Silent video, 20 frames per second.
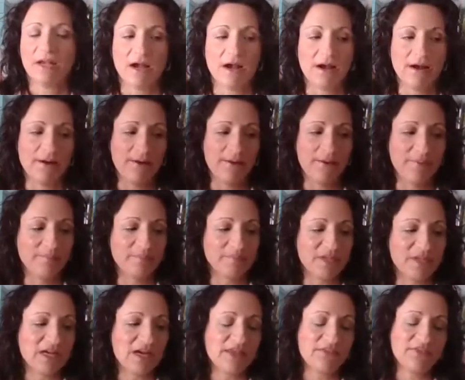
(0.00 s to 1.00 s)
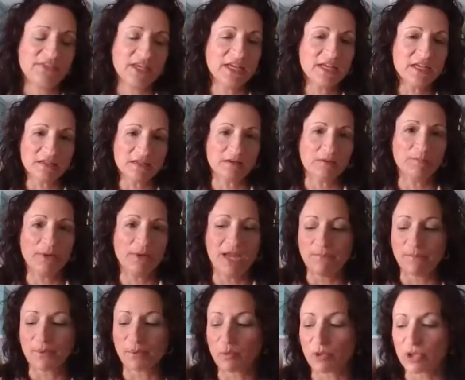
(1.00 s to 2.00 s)
I think
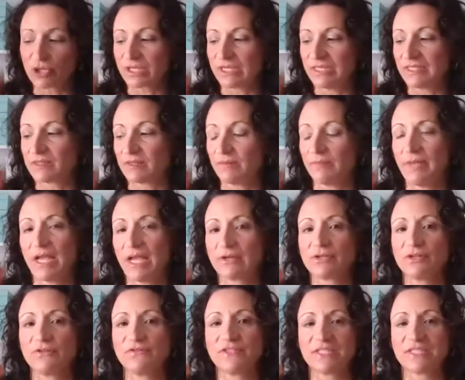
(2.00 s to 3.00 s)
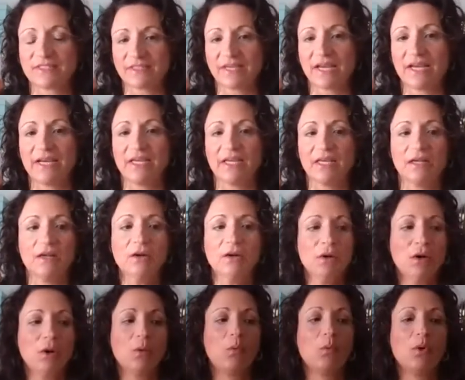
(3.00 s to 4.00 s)
paperwork is a matter of deciding
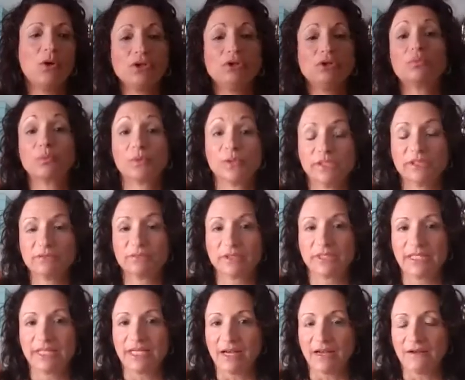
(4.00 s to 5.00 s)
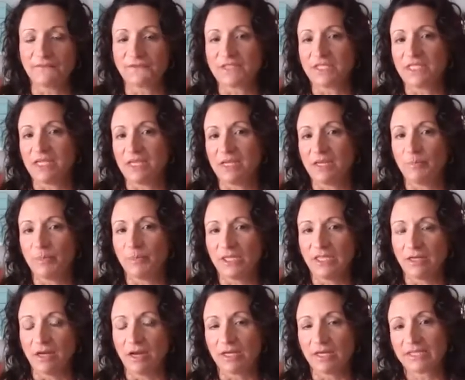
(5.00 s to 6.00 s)
what you really, really have to keep and
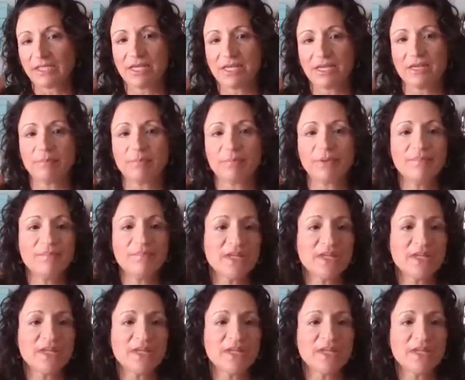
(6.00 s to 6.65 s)
not keep.